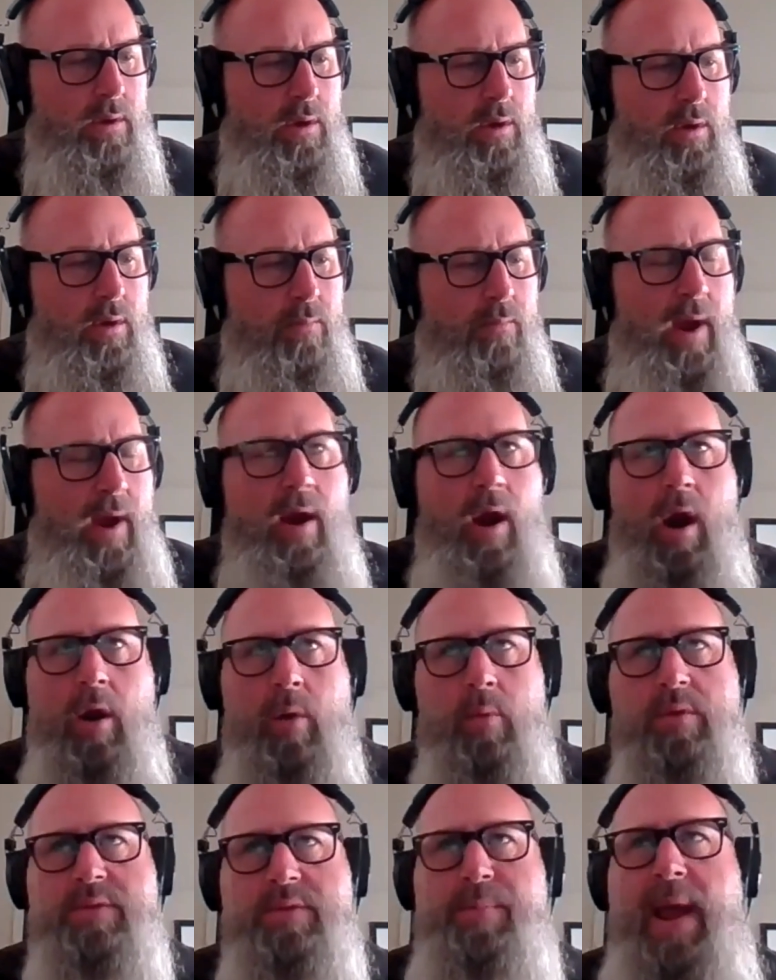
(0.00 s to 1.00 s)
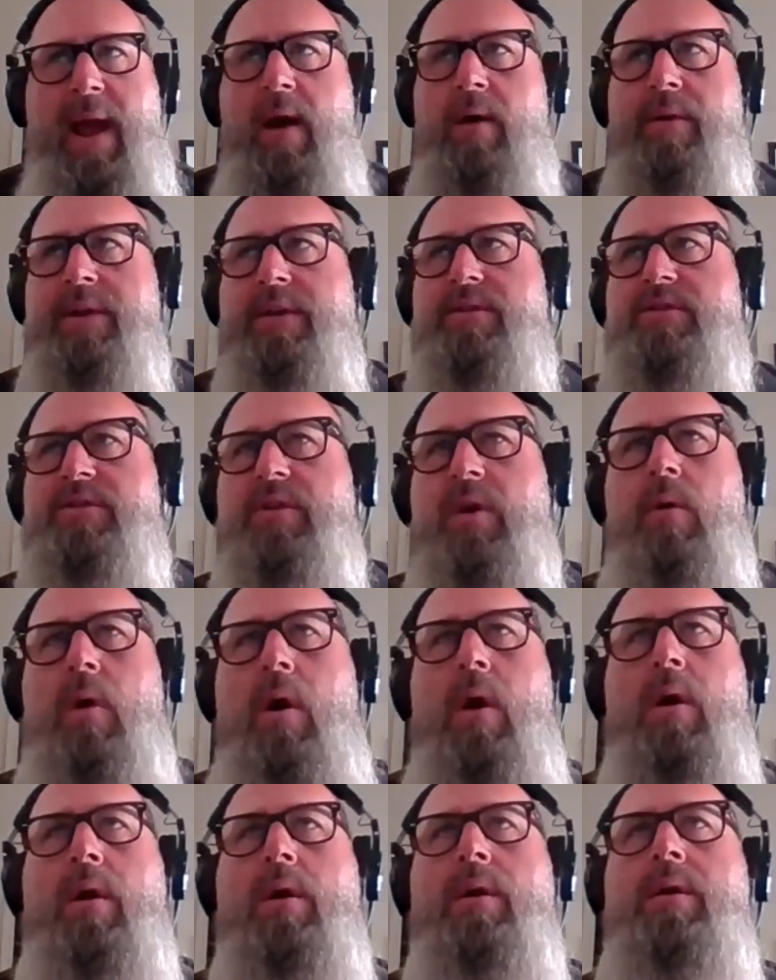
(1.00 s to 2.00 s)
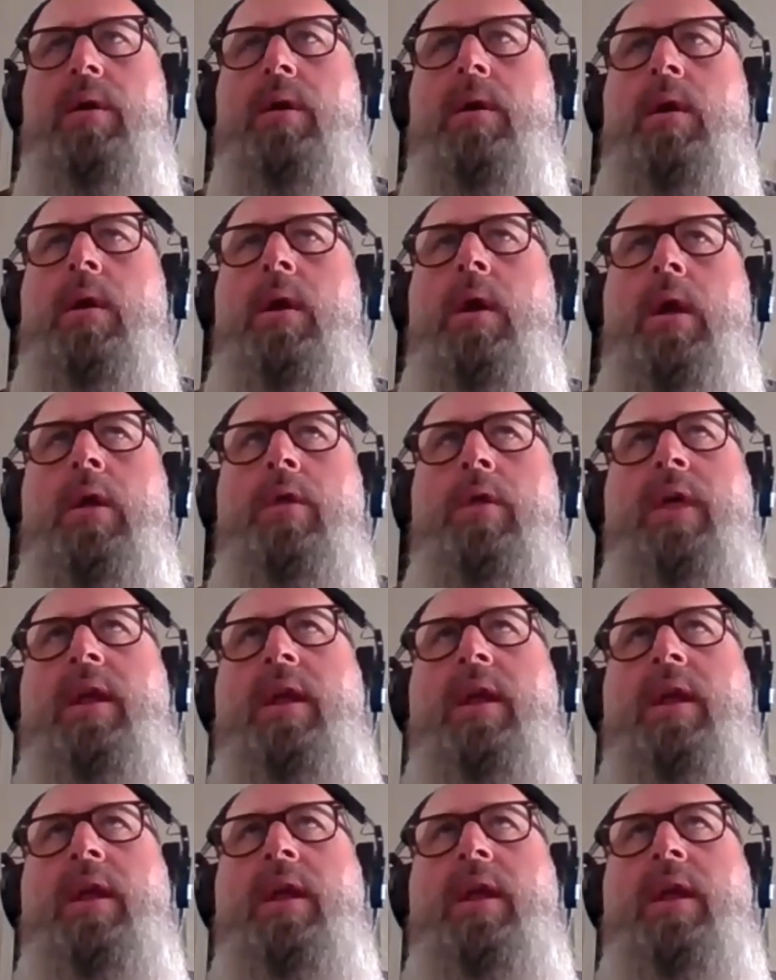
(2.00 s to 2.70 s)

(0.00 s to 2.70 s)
heart was pounding so hard that